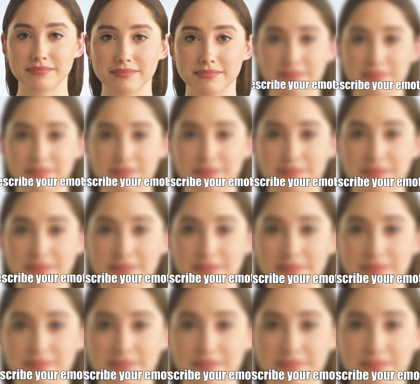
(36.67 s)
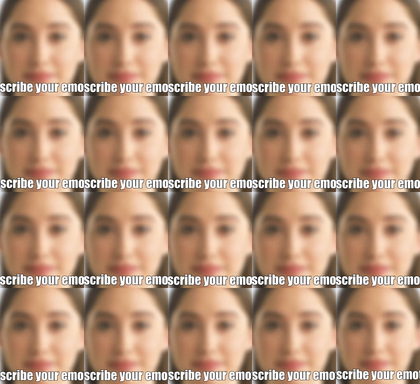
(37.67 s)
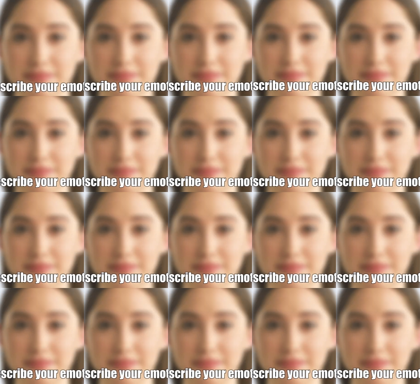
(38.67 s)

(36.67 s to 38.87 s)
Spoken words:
[no speech]